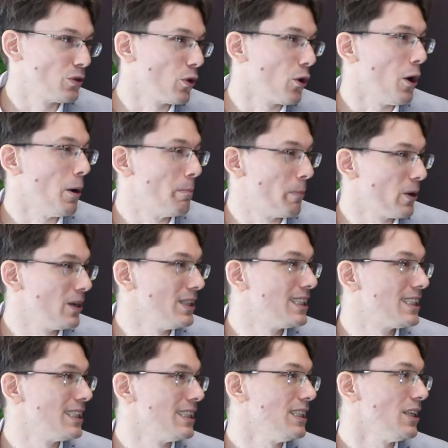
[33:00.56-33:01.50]
you know, a
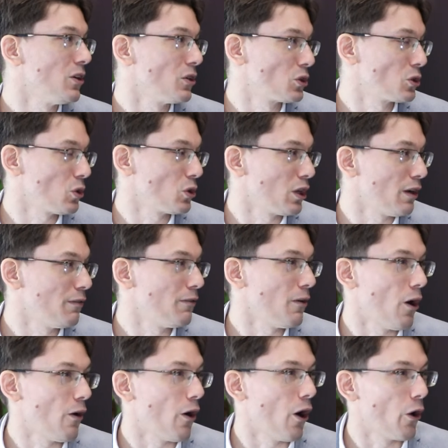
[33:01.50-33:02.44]
policy, a sort of
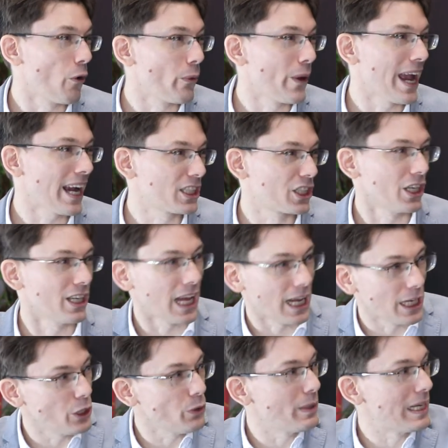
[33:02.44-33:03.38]
a reaction,
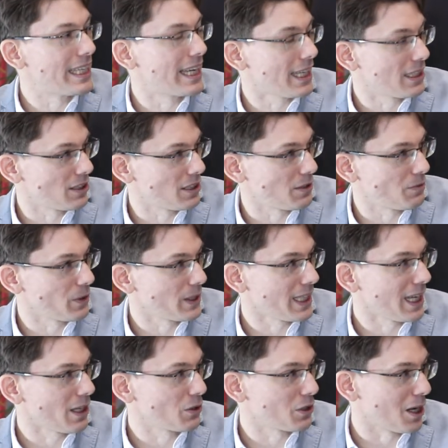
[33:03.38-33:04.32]
and you will get a different
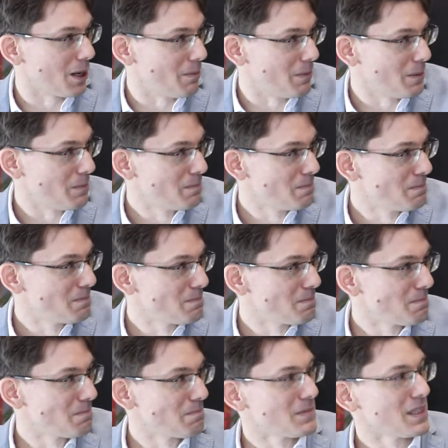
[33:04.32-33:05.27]
outcome.
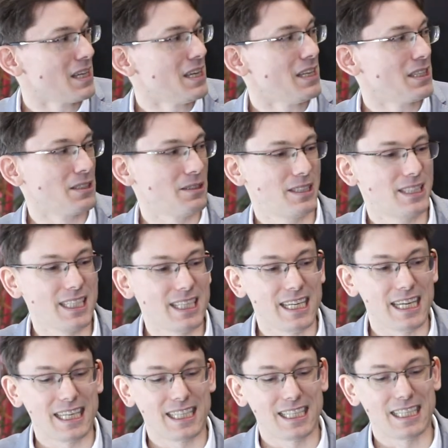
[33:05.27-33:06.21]
So you see,
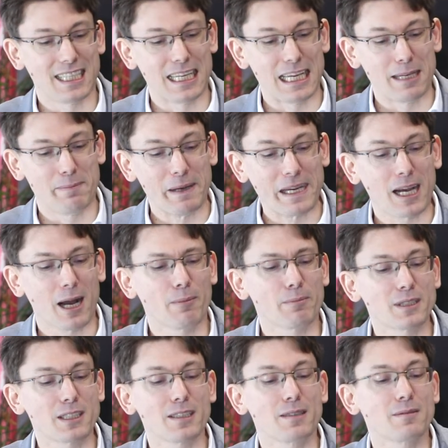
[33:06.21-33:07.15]
it
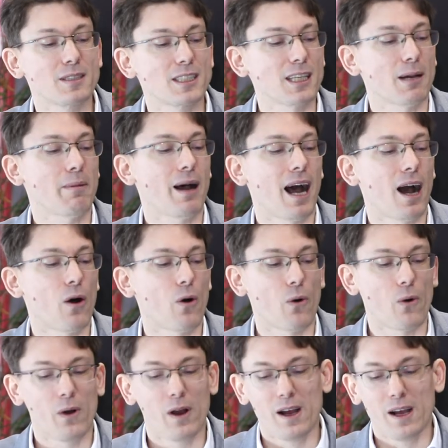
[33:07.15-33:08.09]
becomes
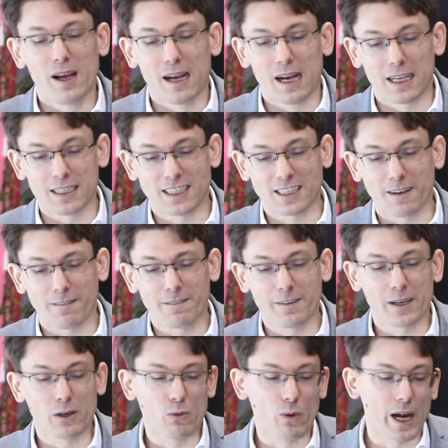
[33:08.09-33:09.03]
somehow
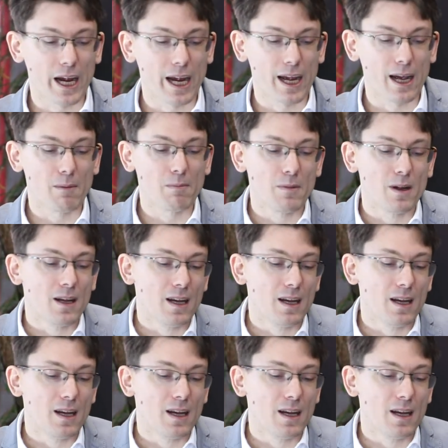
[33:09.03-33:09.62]
something where